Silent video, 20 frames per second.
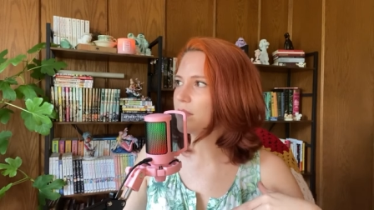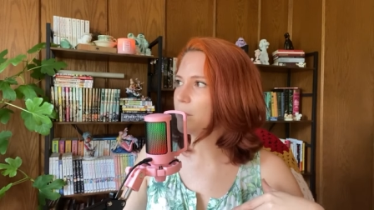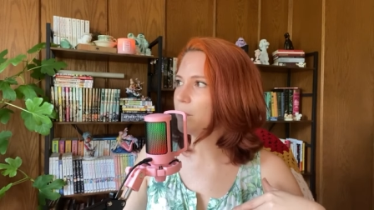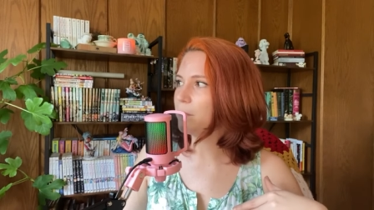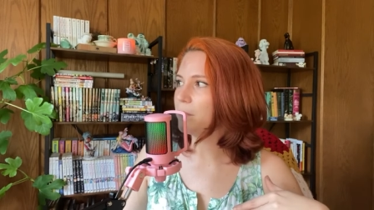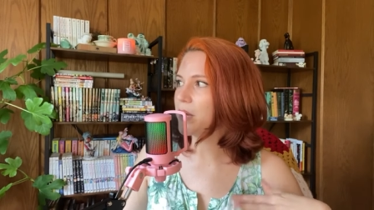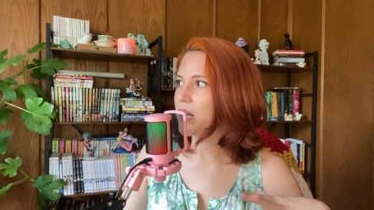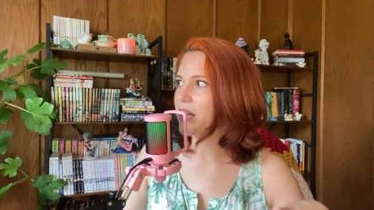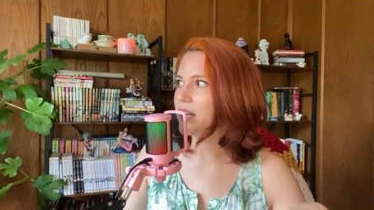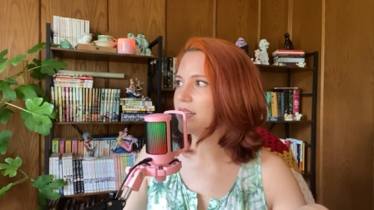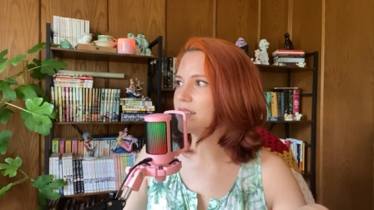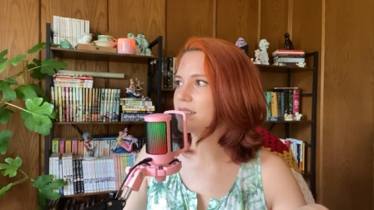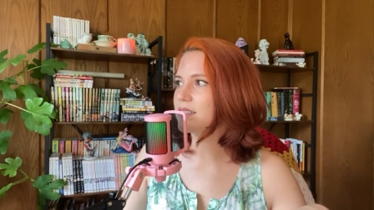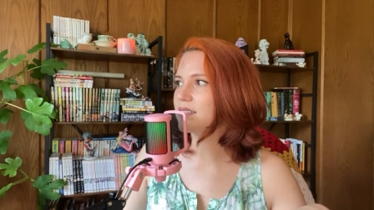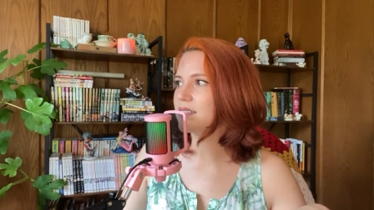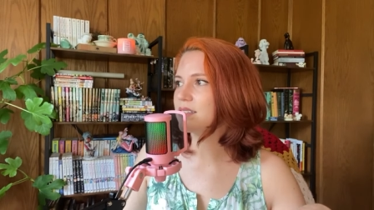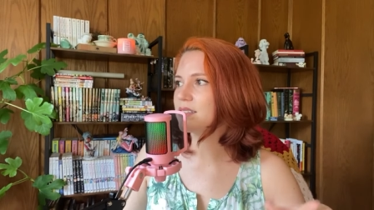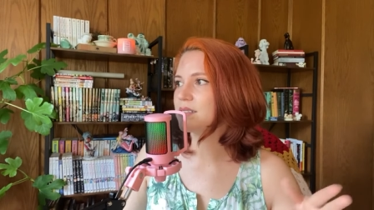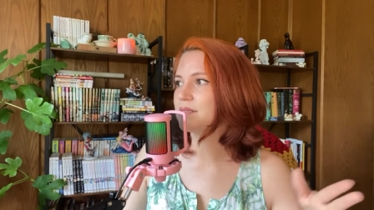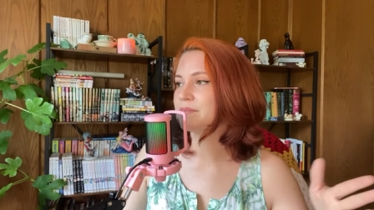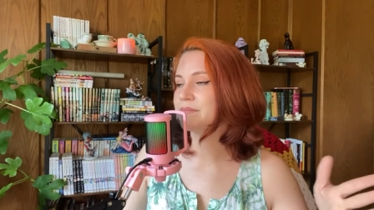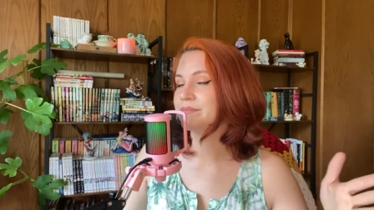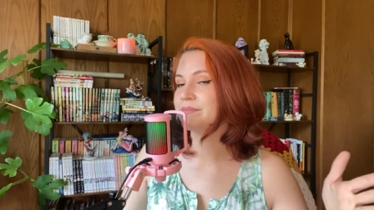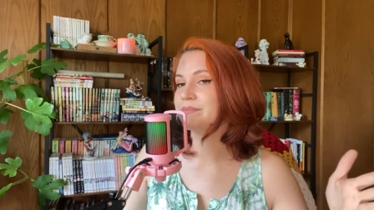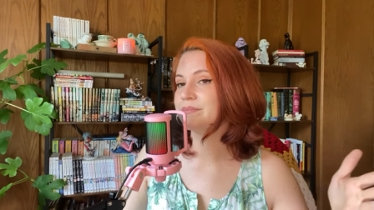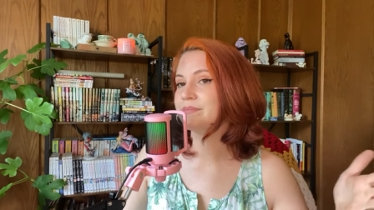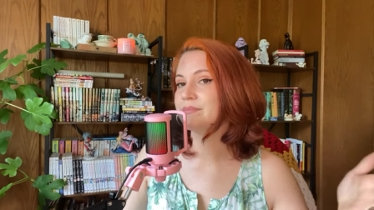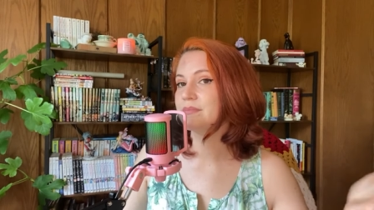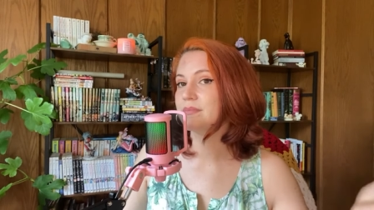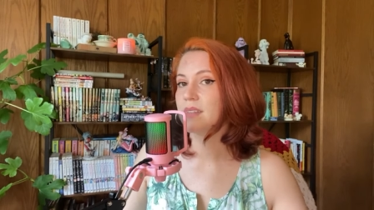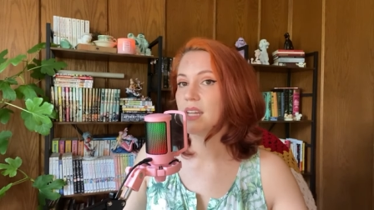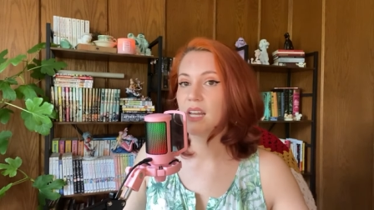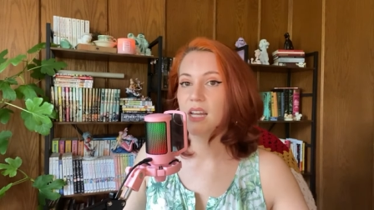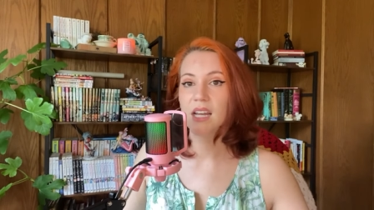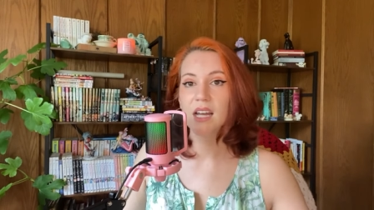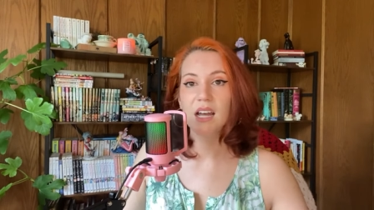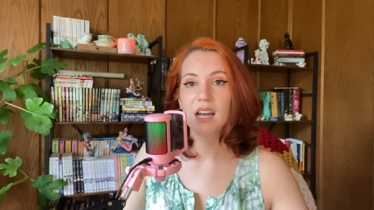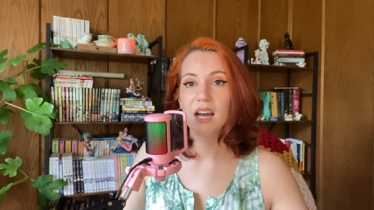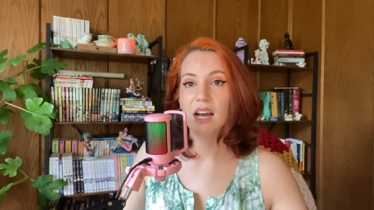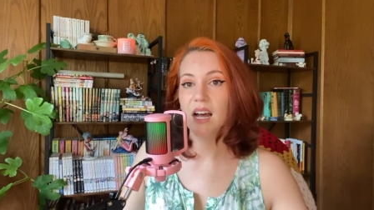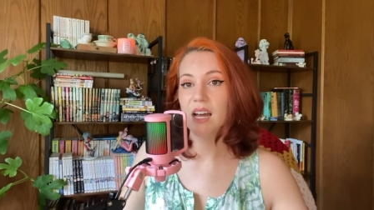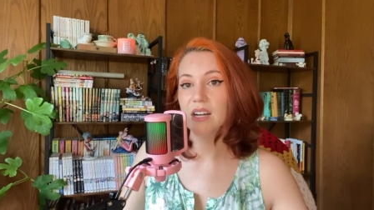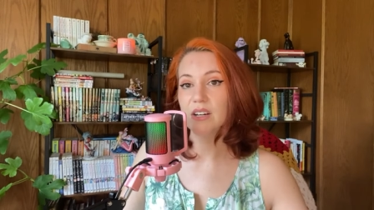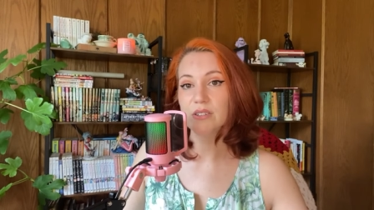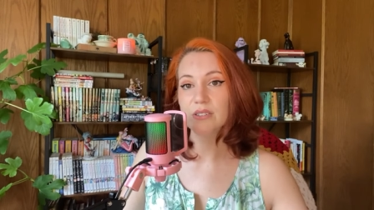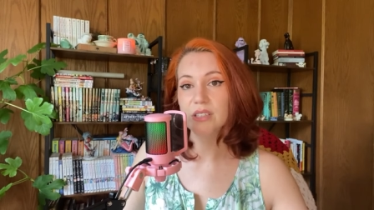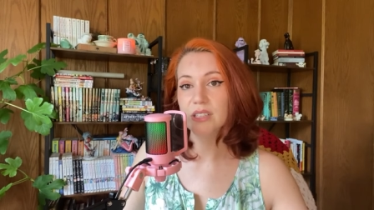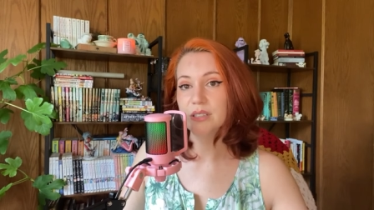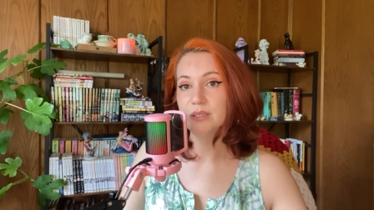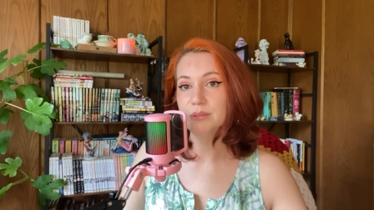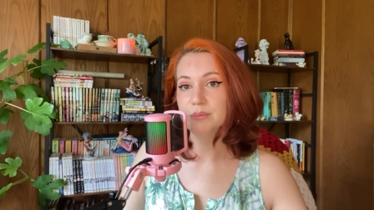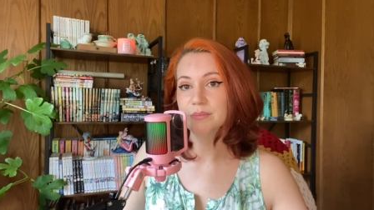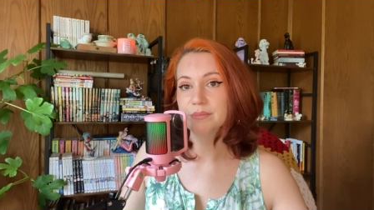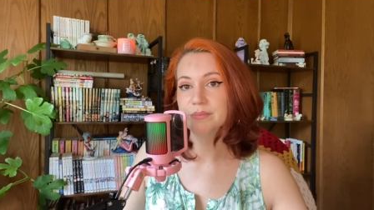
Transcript: but I don't know.